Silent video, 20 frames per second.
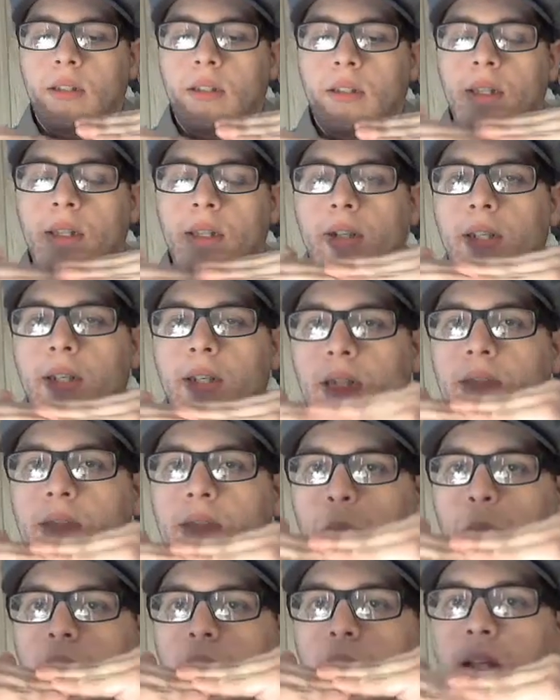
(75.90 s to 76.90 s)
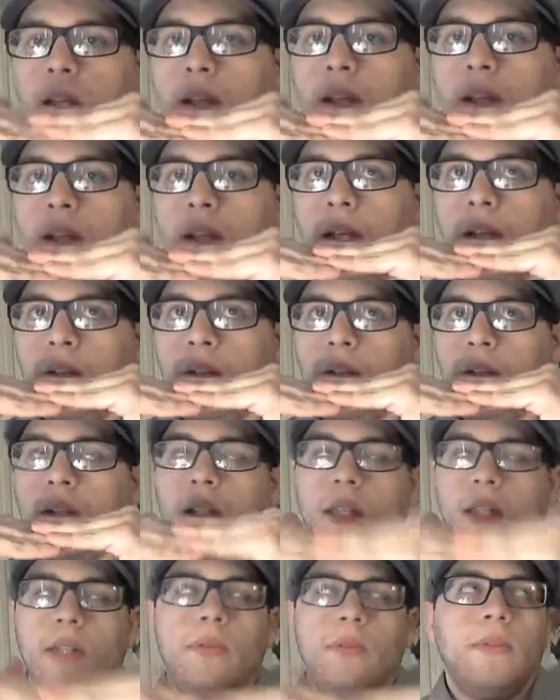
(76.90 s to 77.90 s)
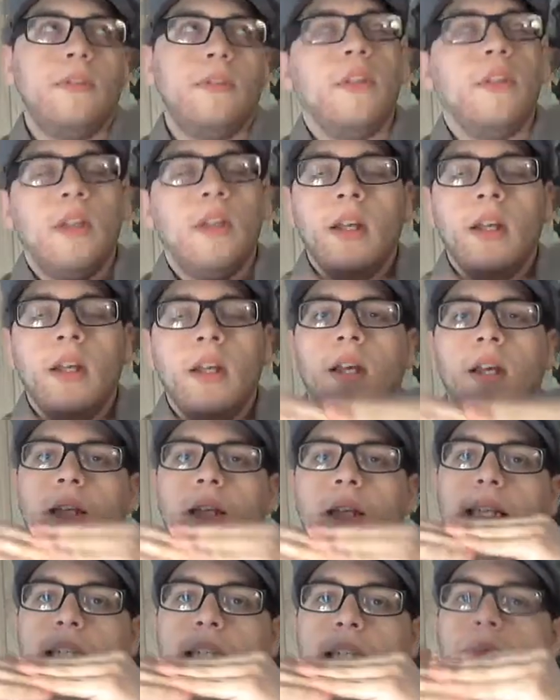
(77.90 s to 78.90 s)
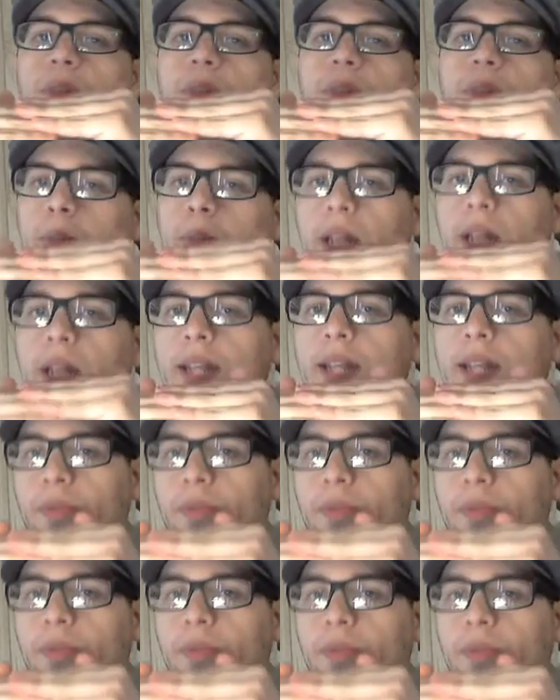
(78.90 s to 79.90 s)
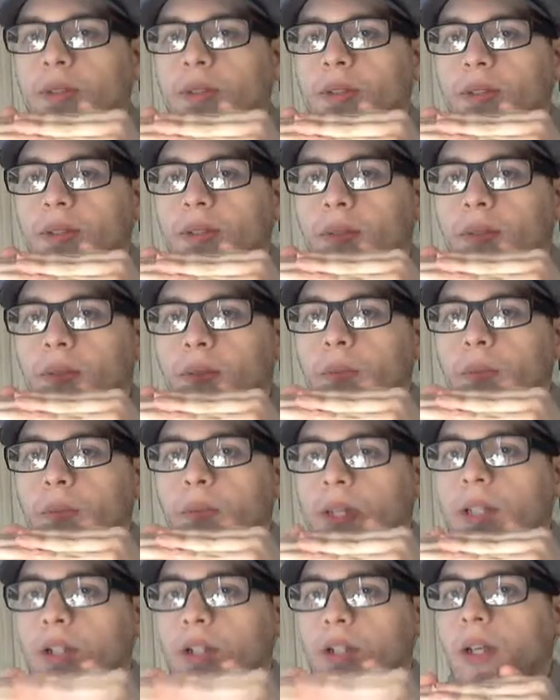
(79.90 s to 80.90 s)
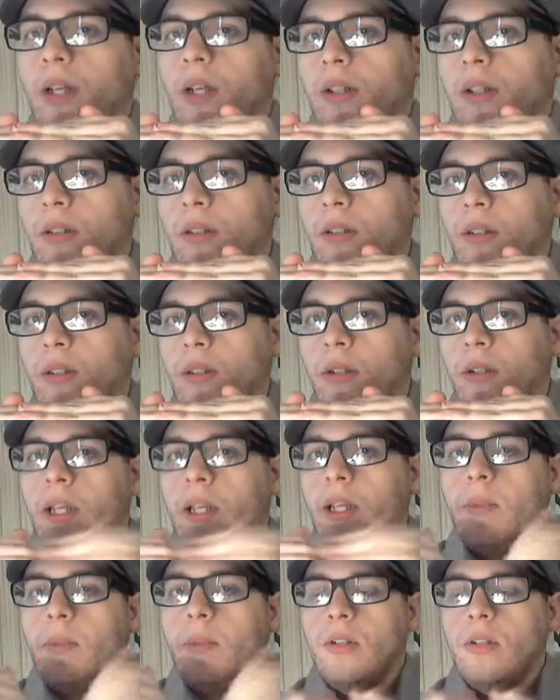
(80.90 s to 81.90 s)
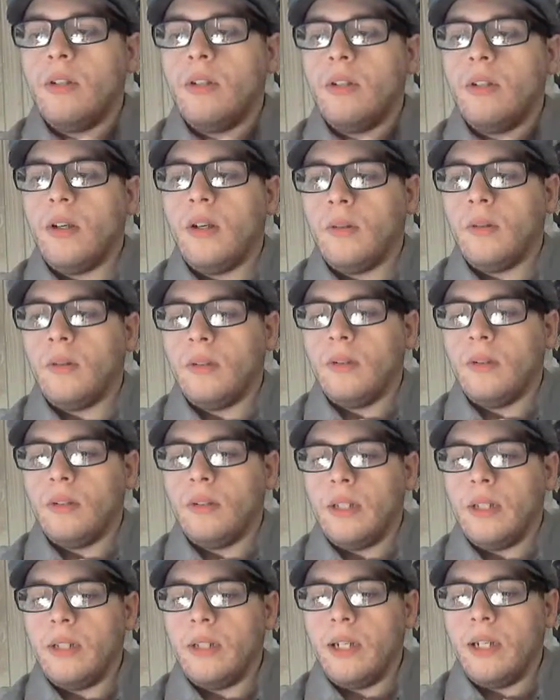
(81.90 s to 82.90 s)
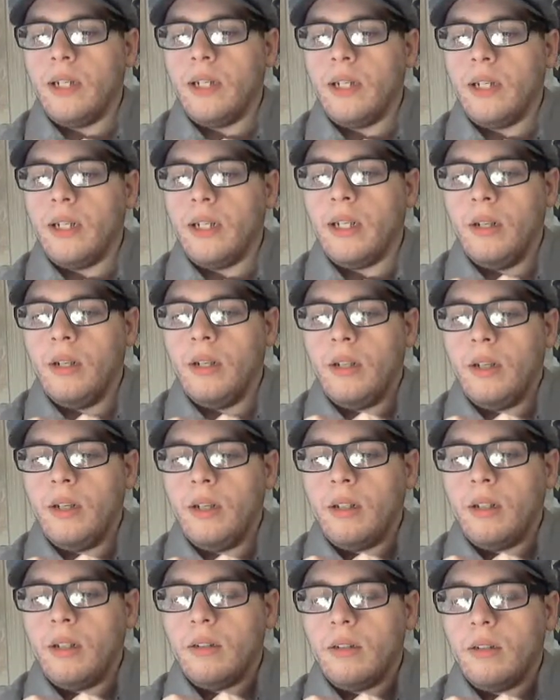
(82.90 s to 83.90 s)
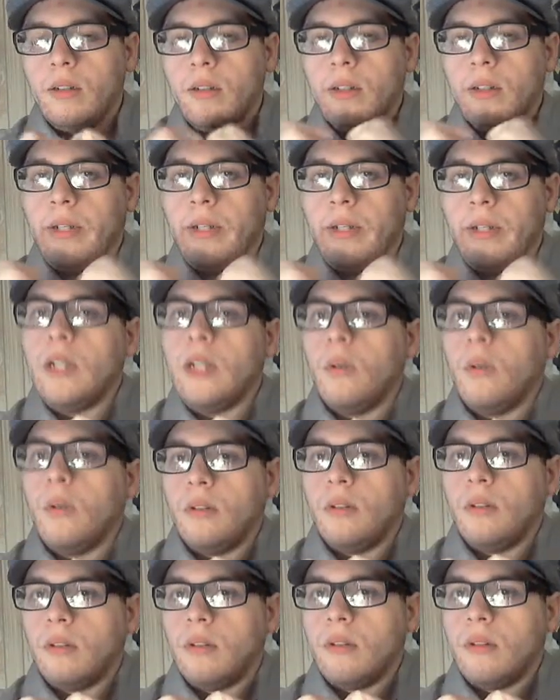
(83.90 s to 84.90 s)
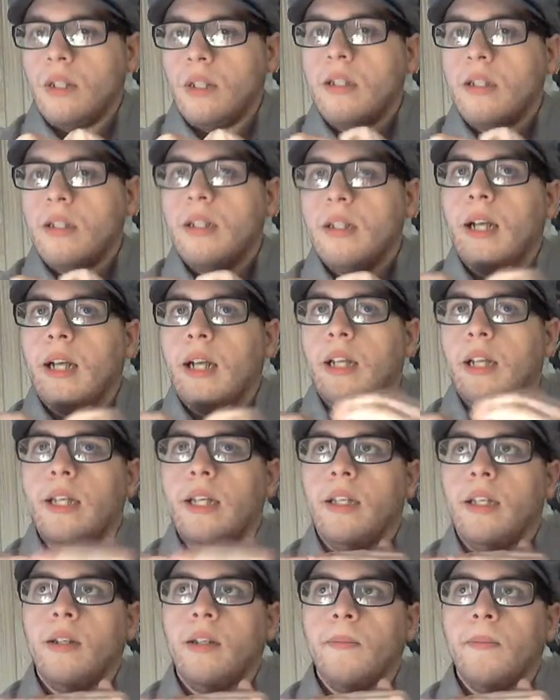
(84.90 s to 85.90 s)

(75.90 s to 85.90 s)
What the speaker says: they're they're not evil, even playing fields with each other, him and Snow, they're equals. It's not like